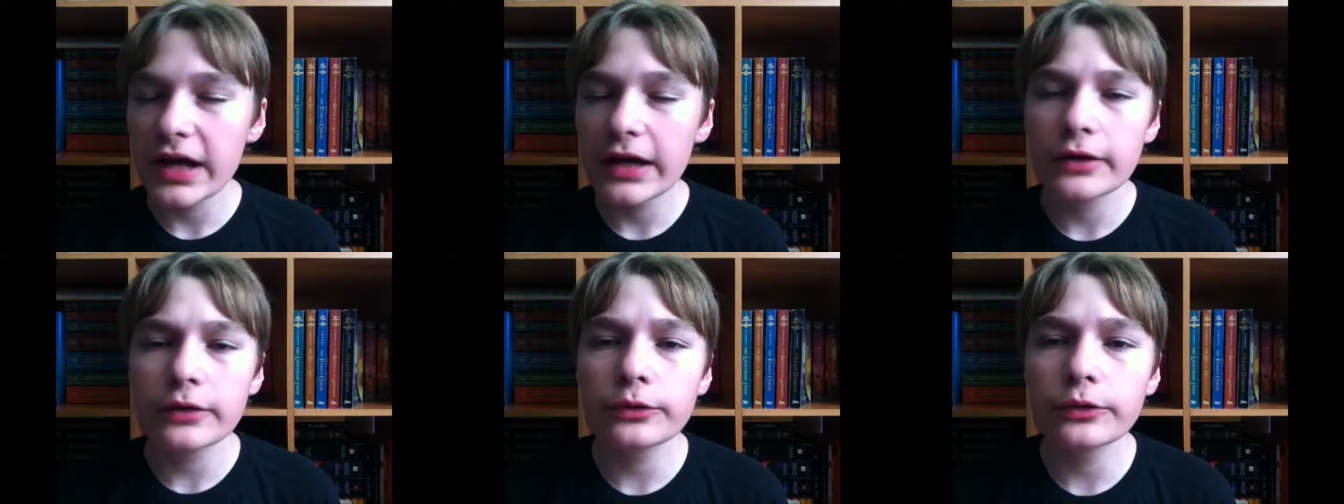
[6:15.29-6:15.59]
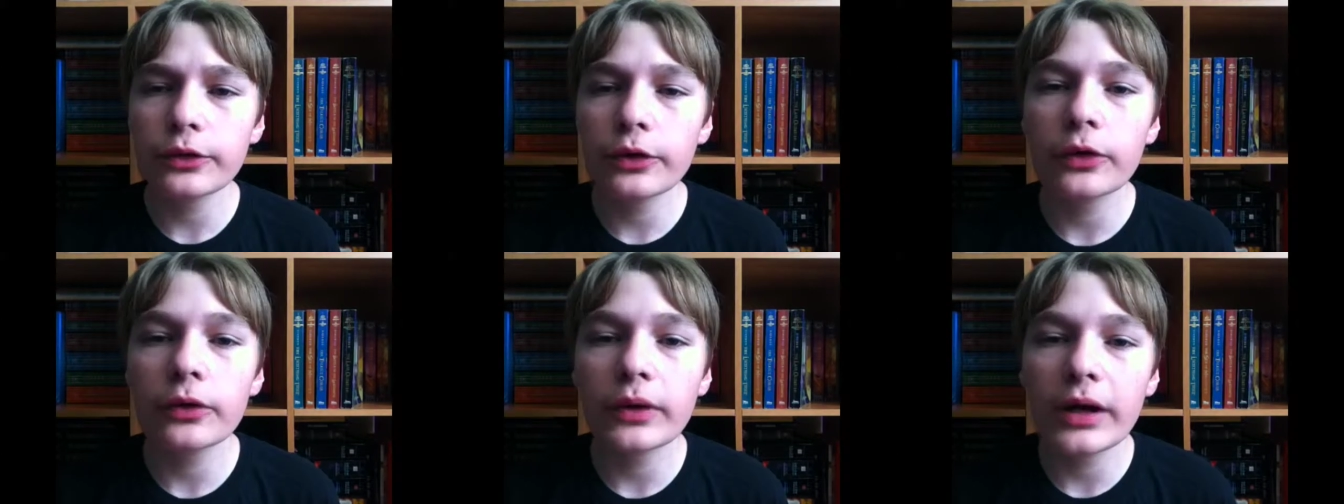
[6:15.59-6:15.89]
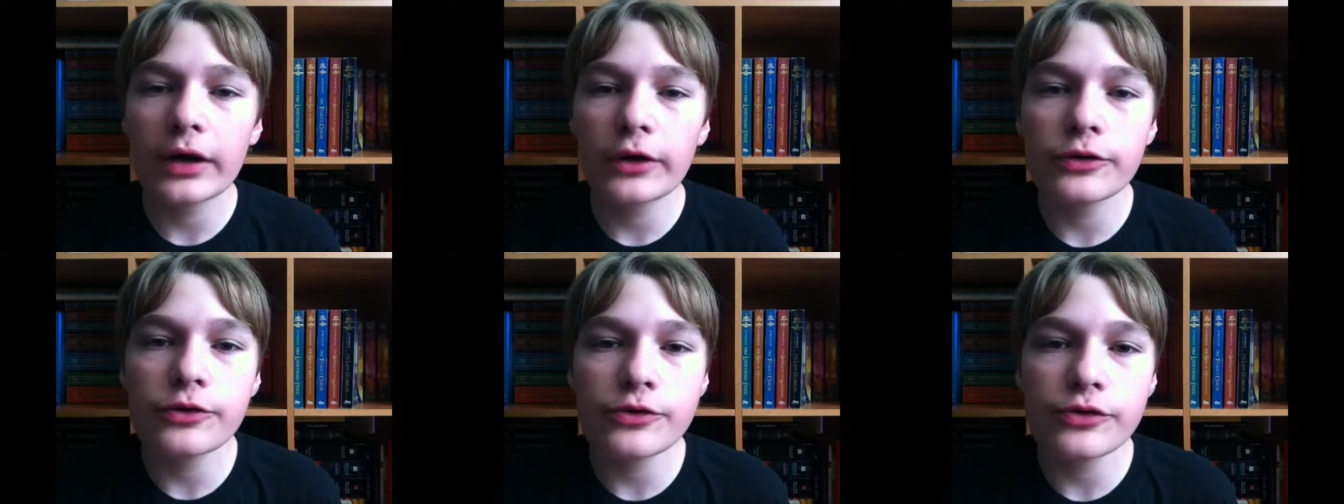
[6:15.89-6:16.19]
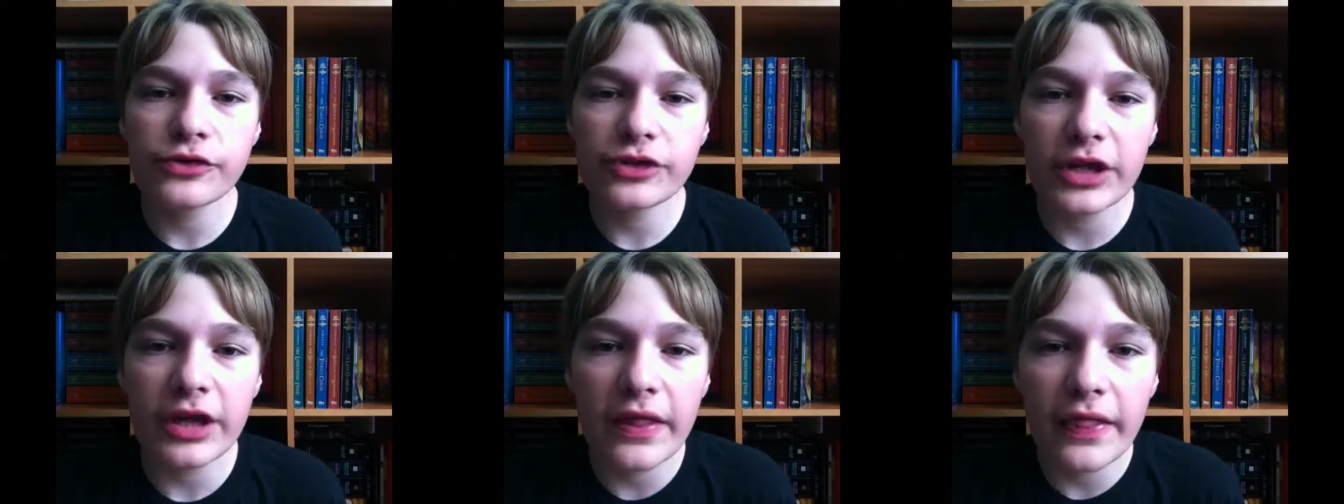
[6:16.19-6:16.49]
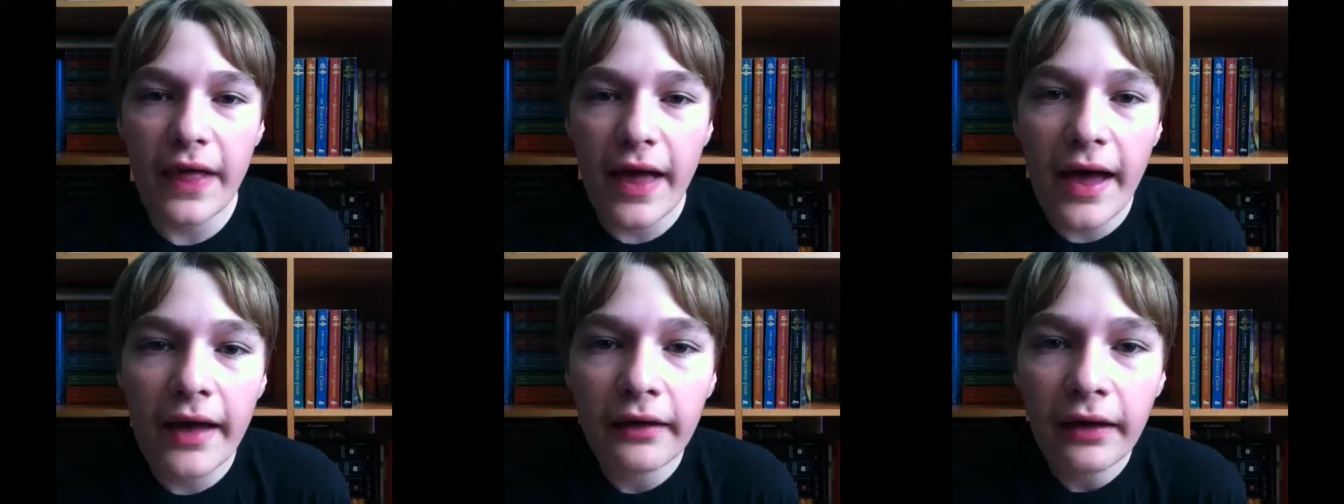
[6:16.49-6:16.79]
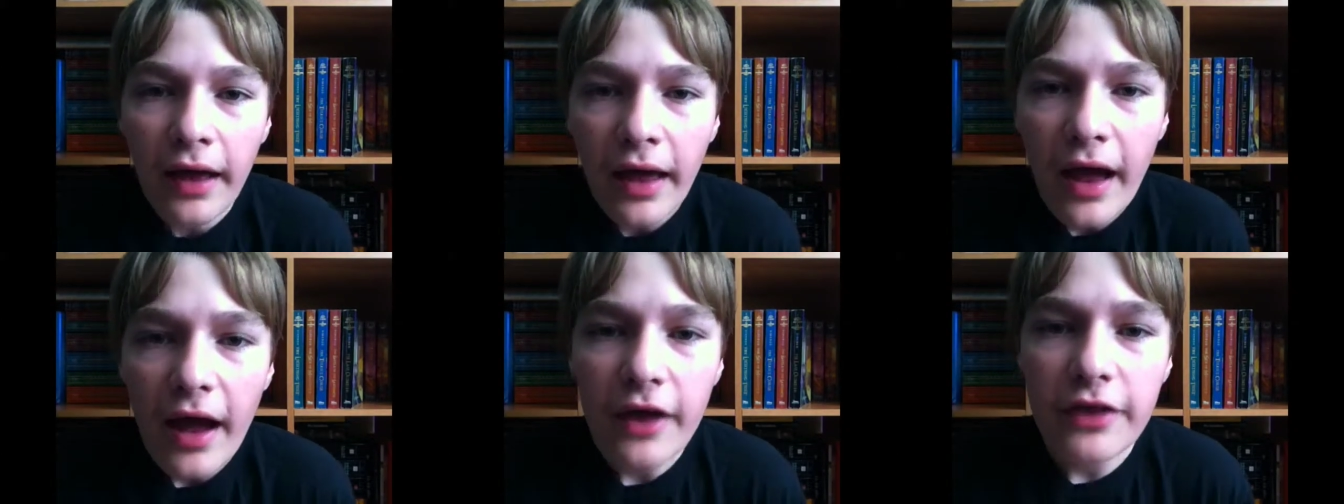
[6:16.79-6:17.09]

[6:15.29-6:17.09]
I don't know how you say that.